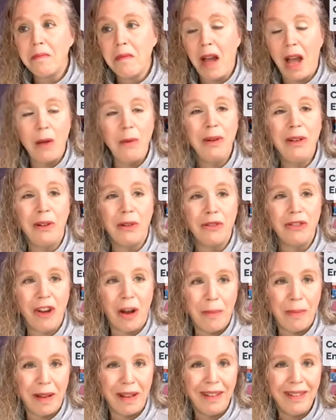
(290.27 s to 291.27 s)
I would go
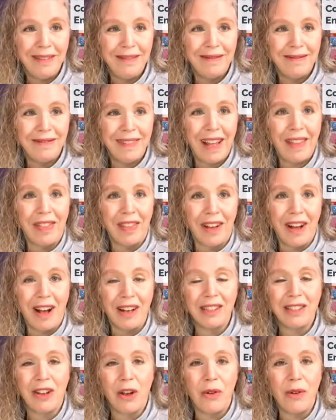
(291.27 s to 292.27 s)
shopping at the
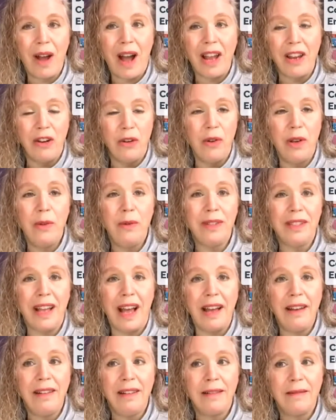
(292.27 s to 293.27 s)
Costco I knew he was
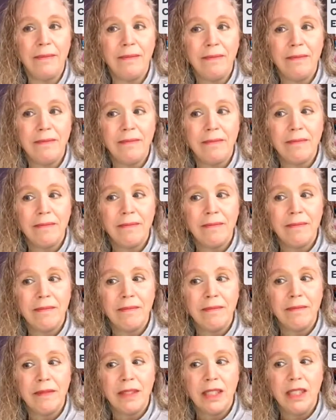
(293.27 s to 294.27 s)
at.
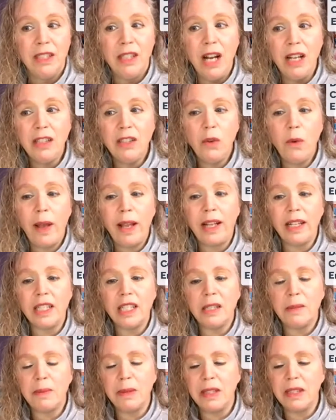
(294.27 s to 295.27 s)
Not so I could
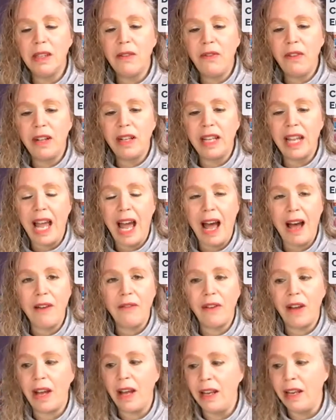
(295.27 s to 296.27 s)
specifically
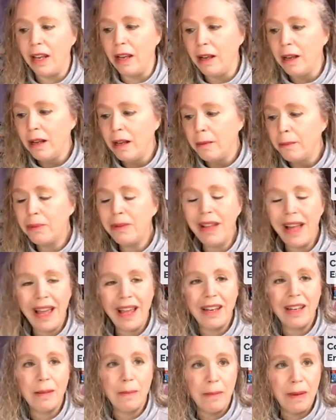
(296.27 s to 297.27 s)
have a
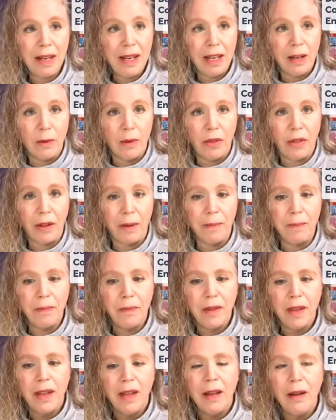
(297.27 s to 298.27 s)
planned meeting with him,
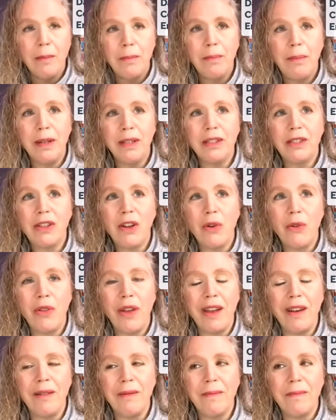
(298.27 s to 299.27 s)
but so
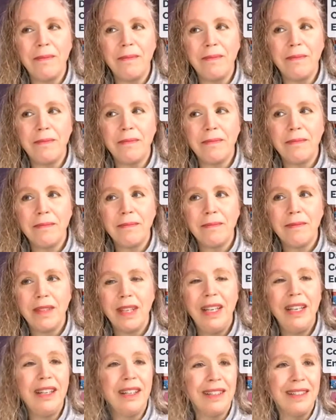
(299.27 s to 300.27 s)
that
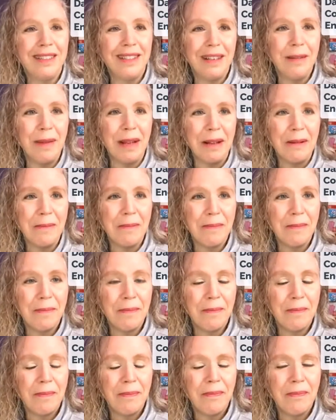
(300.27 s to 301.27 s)
he could see me
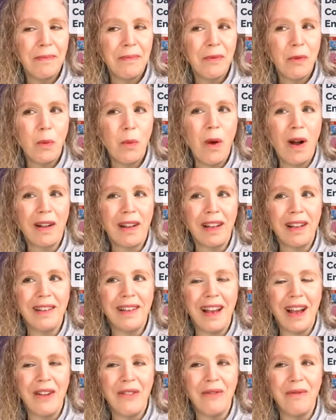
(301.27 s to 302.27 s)
walking
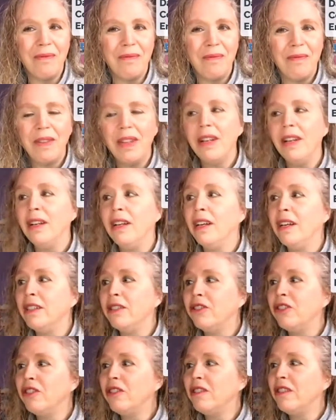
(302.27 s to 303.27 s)
down.
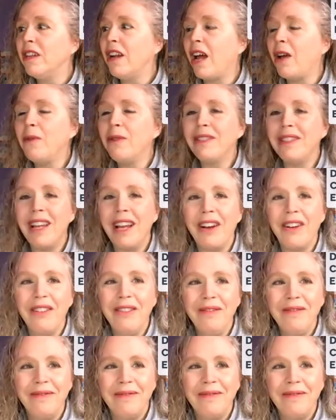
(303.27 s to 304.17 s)
Just that I was there.